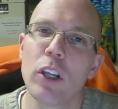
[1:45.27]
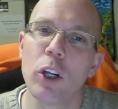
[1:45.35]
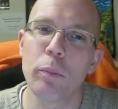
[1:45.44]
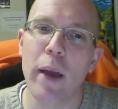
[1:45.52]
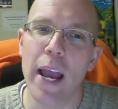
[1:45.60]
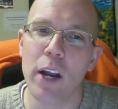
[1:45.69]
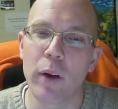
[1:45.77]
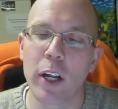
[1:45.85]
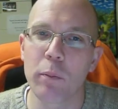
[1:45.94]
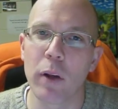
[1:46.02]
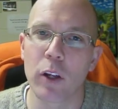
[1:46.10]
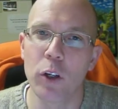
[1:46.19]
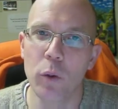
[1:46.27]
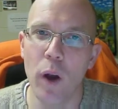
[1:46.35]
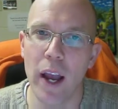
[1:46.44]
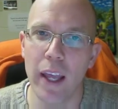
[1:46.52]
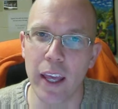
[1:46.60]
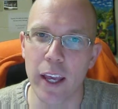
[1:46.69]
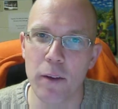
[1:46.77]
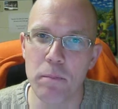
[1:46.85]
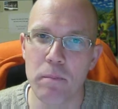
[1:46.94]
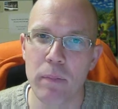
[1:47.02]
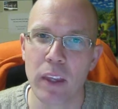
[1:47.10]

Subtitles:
little background about who I am.